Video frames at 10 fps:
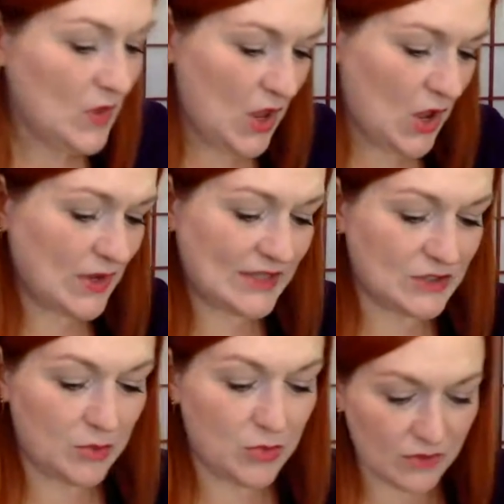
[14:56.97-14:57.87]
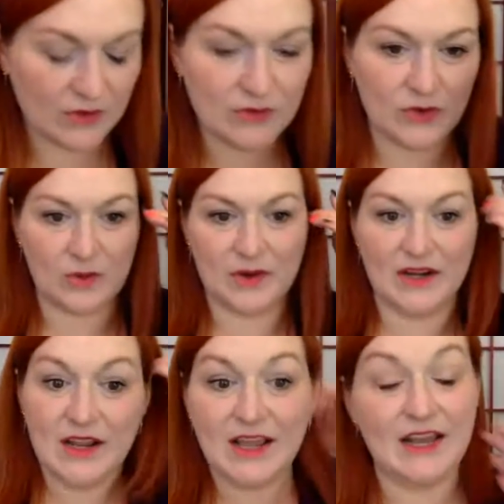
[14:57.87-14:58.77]
Okay, so moving forward,
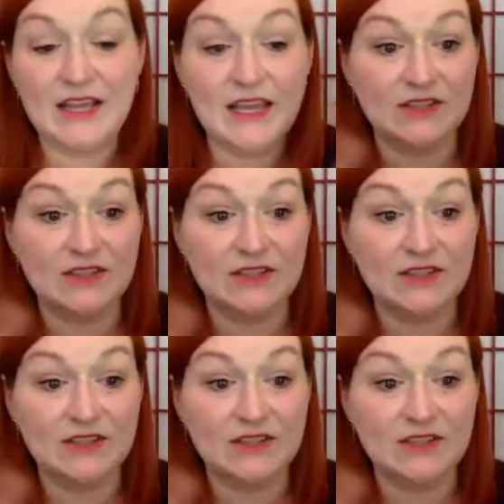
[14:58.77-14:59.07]
and again,